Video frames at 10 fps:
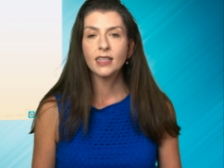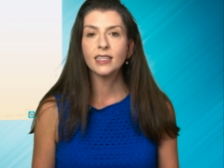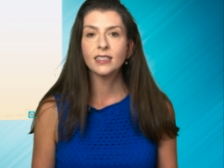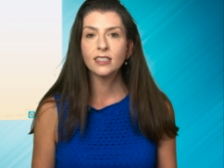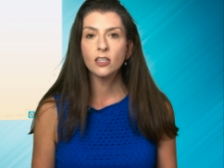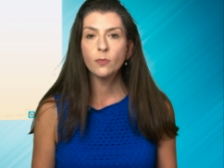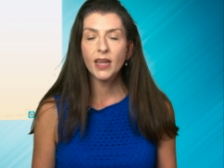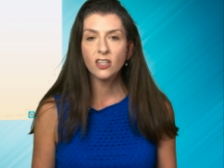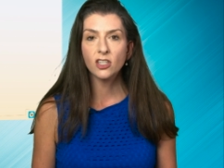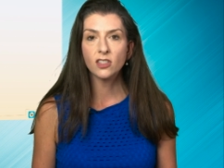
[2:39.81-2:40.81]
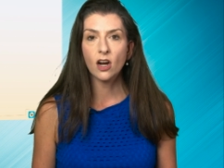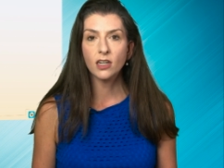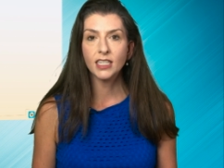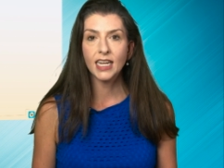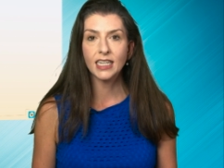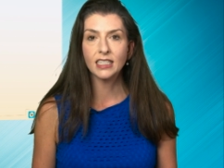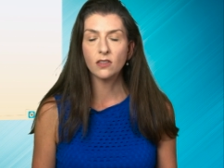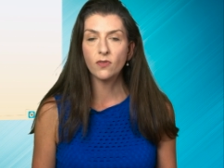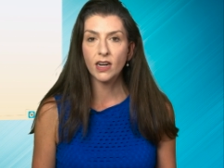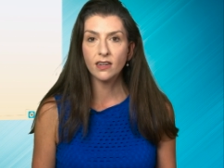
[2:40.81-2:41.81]
that still patients aren't getting
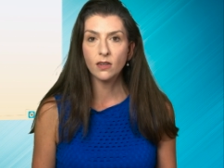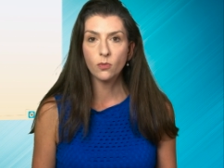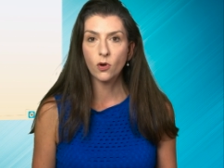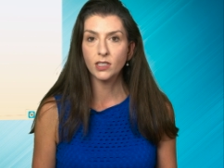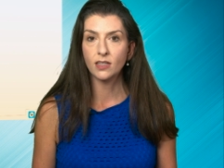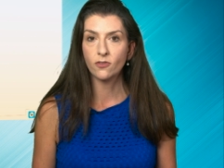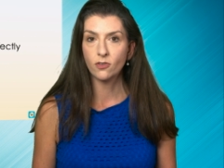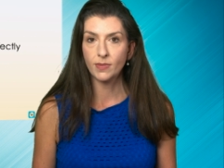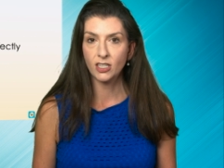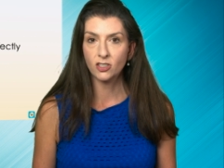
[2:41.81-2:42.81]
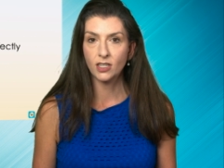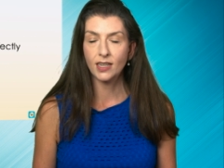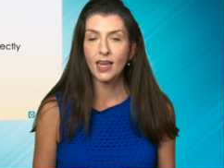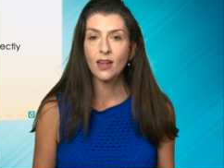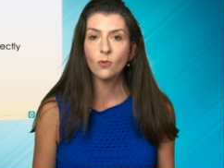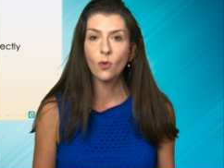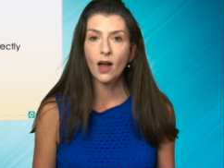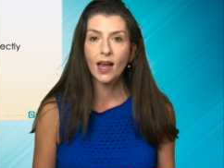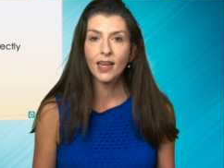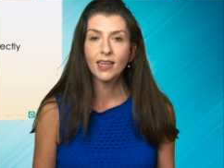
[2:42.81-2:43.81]
this very important information. And
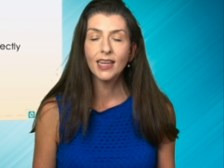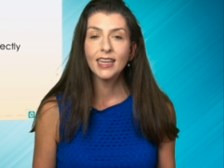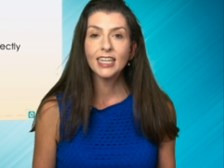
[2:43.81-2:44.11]
why?